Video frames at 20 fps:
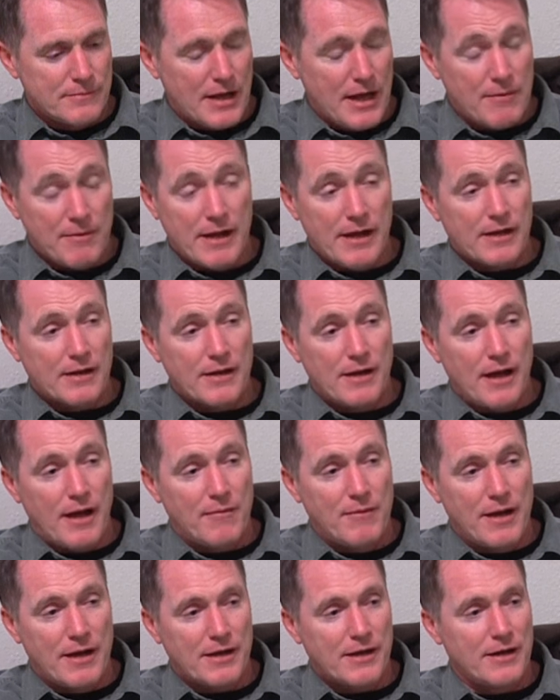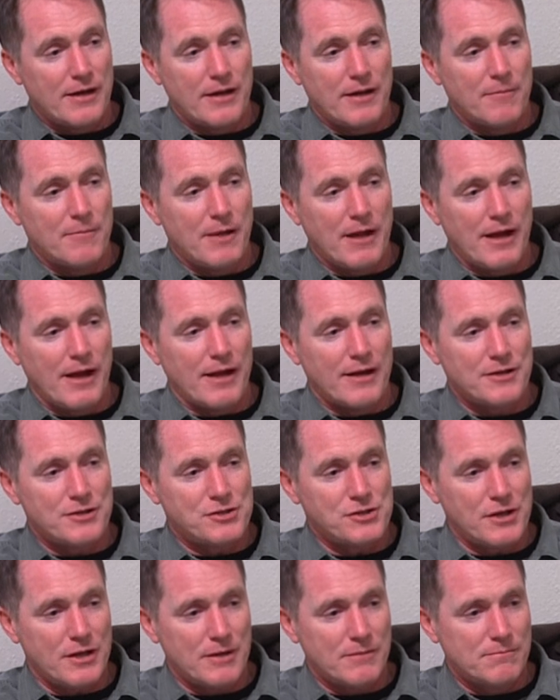I'm not I'm not going to get bent out of
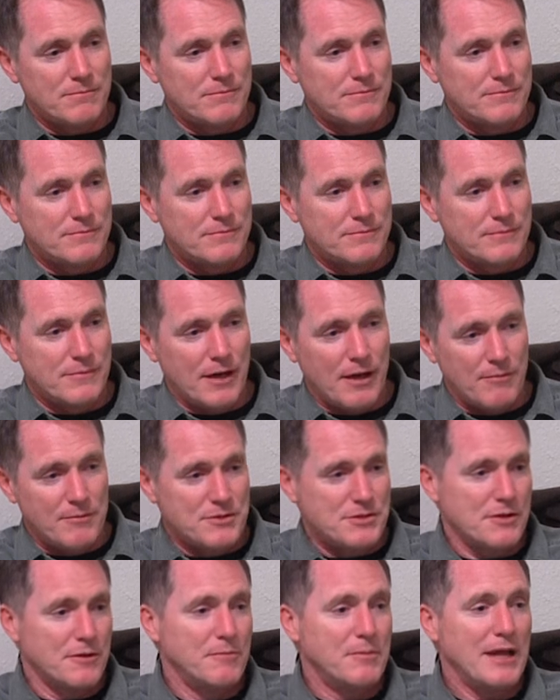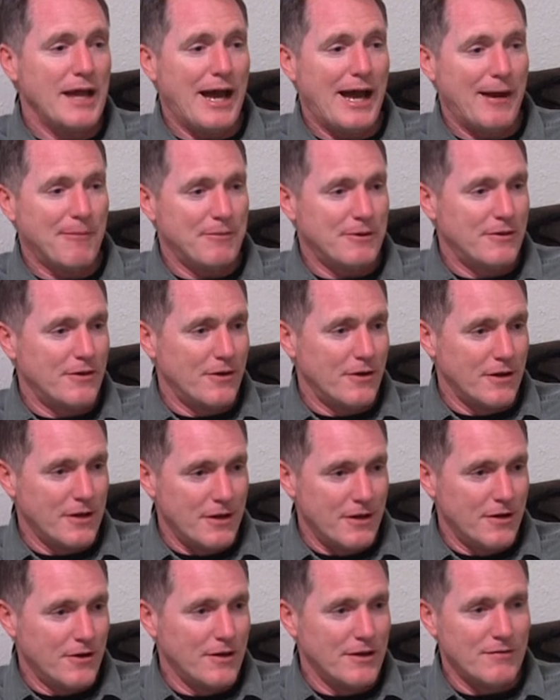shape. I'm just going to be happy they're
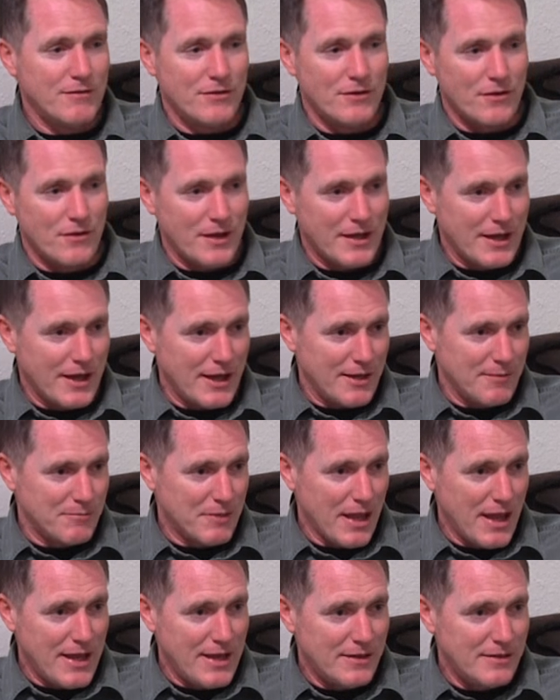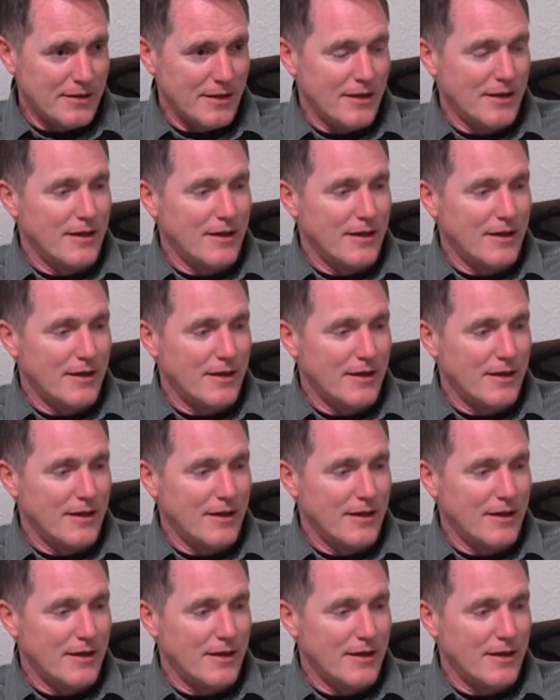here, even though they came late.